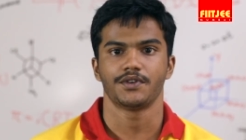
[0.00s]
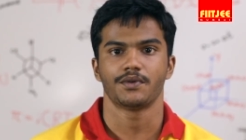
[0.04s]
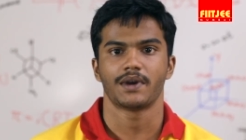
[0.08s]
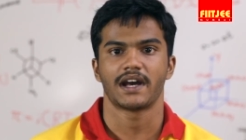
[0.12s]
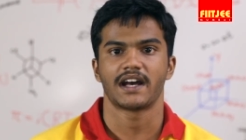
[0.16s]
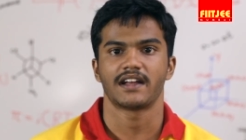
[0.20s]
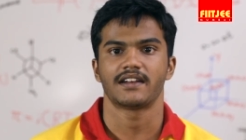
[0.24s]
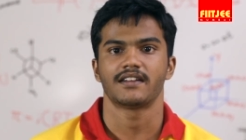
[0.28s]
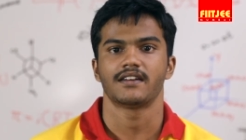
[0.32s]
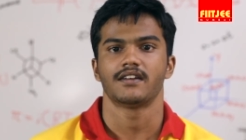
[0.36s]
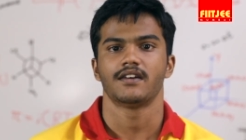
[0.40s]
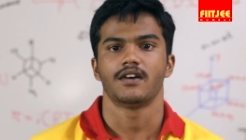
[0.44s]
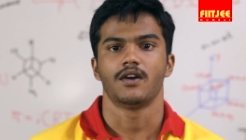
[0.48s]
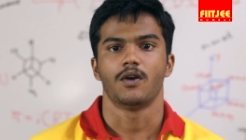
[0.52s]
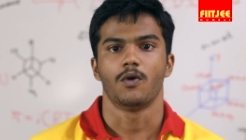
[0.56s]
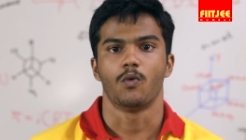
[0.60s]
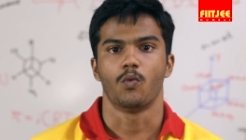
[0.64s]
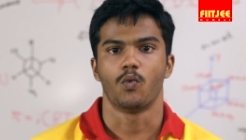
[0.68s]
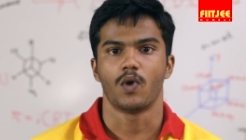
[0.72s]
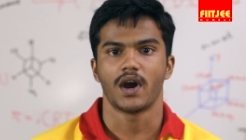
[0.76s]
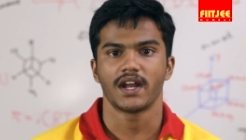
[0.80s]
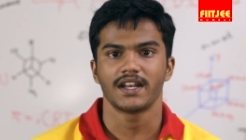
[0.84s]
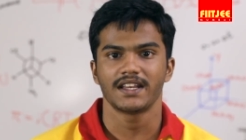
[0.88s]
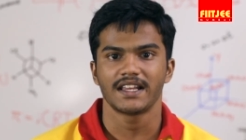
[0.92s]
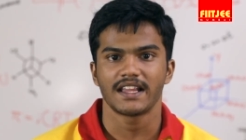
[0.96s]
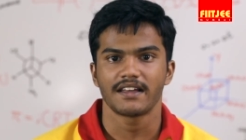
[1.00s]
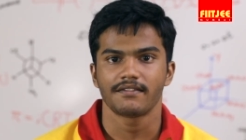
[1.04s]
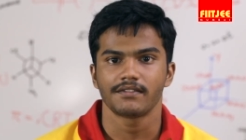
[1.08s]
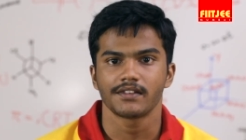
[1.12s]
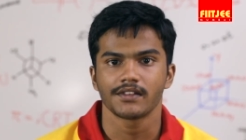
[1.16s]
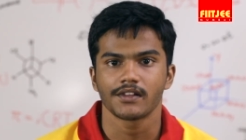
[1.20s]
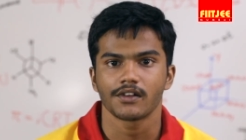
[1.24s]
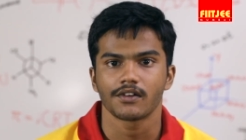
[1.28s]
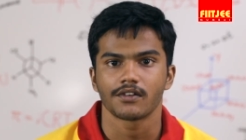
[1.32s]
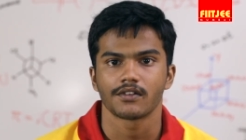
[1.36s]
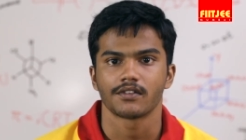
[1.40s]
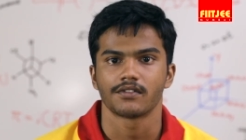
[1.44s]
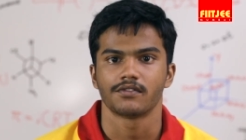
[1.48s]
you had one
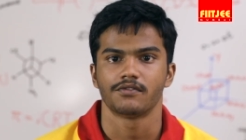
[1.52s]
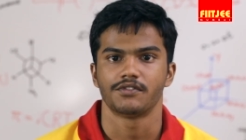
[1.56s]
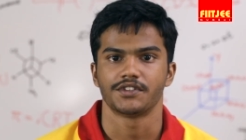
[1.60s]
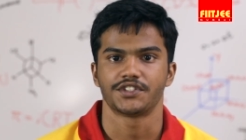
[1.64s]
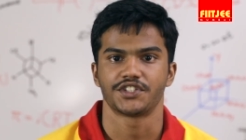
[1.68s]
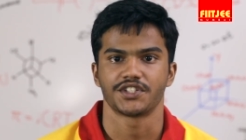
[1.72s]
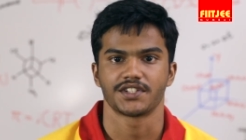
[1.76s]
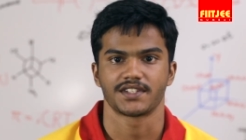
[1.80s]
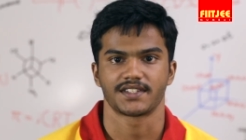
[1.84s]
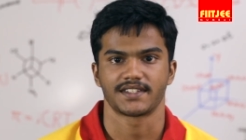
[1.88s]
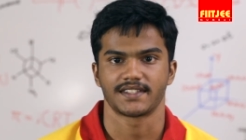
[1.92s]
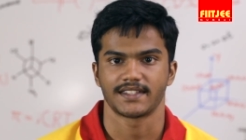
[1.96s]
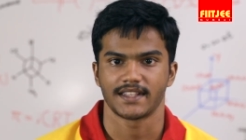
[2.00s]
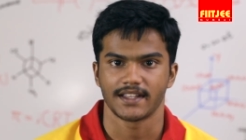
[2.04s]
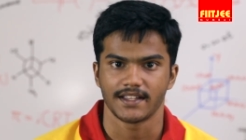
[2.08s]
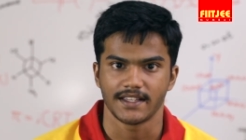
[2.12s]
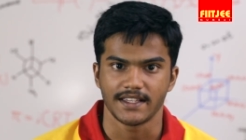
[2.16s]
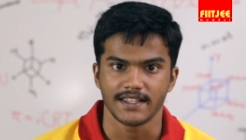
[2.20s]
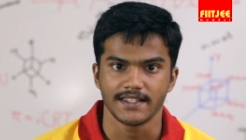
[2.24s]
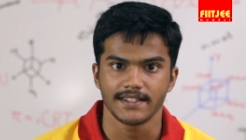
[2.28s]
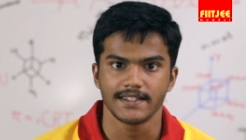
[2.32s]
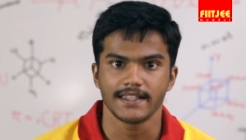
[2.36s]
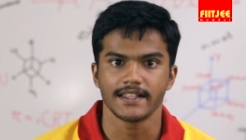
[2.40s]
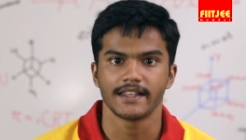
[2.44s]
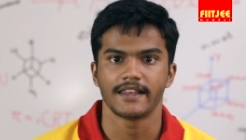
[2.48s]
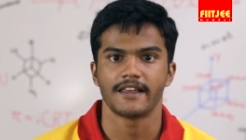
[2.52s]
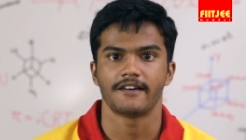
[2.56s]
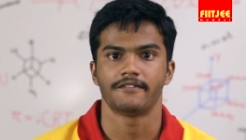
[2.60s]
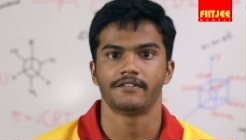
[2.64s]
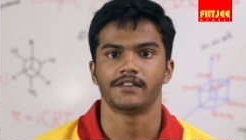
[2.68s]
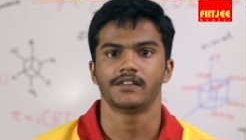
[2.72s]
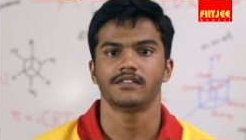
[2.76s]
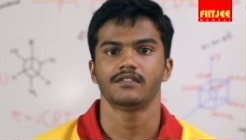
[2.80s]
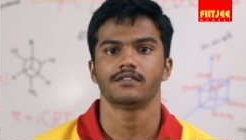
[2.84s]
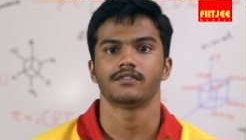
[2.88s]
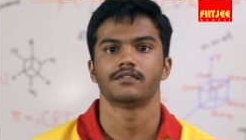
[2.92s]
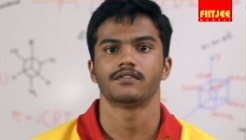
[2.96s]
level, which is an easy level,